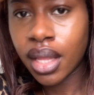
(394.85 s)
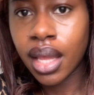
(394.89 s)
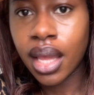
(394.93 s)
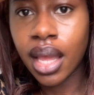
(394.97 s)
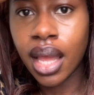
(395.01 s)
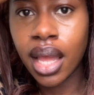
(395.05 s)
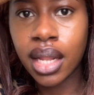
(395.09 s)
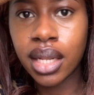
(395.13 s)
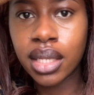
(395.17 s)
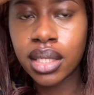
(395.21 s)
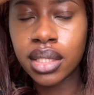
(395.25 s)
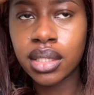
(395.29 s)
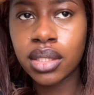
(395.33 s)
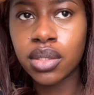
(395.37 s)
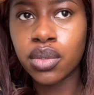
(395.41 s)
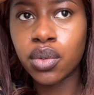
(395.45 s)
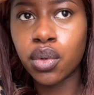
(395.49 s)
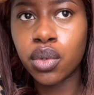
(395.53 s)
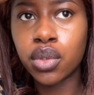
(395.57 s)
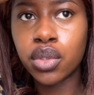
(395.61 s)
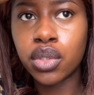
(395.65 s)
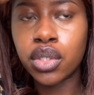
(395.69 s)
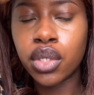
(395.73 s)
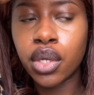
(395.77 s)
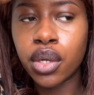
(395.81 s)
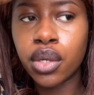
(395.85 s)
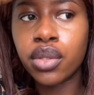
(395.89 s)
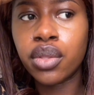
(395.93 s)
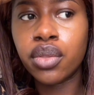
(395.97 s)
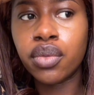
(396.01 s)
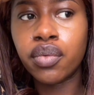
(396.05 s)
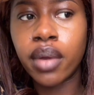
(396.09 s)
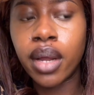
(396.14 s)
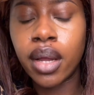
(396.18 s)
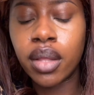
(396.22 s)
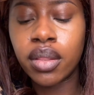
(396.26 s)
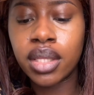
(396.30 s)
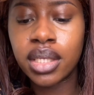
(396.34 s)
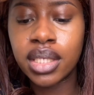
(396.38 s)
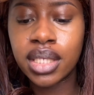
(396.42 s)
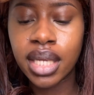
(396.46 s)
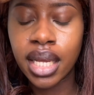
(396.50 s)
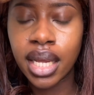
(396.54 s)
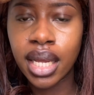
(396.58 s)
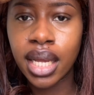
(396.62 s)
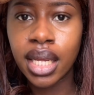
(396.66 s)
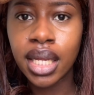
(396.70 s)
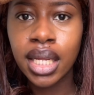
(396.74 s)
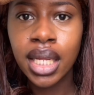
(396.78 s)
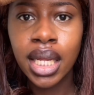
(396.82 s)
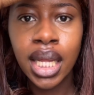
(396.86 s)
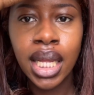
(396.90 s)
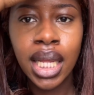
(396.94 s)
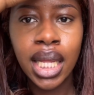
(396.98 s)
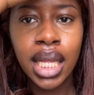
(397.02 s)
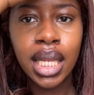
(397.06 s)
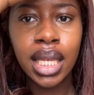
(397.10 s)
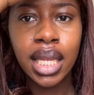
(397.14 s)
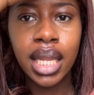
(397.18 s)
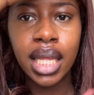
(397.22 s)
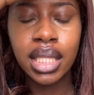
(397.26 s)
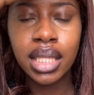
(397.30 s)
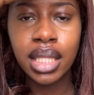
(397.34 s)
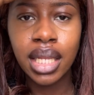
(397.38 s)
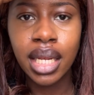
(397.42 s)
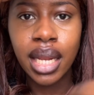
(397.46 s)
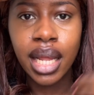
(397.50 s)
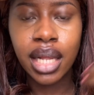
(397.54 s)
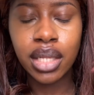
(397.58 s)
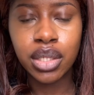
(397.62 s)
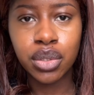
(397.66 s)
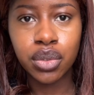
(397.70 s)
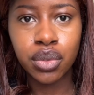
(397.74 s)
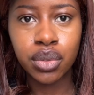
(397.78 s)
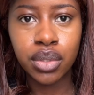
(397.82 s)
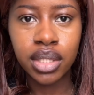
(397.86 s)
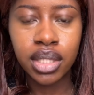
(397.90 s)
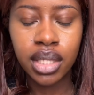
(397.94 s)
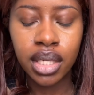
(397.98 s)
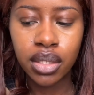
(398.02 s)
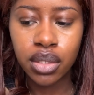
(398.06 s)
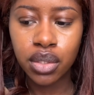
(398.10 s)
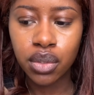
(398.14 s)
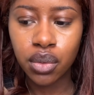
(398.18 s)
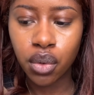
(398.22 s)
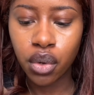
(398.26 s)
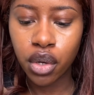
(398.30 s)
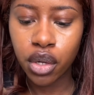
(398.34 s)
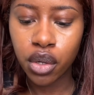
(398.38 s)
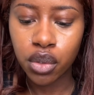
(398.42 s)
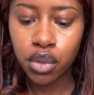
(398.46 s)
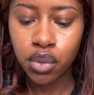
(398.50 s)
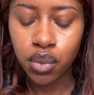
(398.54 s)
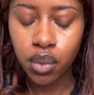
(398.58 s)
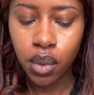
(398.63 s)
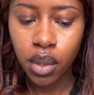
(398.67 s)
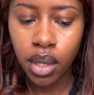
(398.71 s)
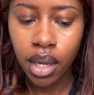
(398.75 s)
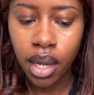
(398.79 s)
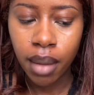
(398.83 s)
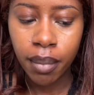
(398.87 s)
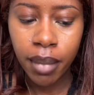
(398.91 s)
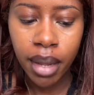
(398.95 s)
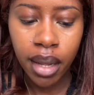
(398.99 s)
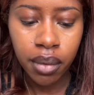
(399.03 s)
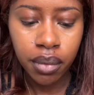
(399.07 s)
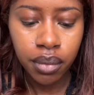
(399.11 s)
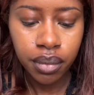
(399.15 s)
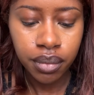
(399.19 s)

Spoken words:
And also throughout the day, like the natural skin's oils will come out,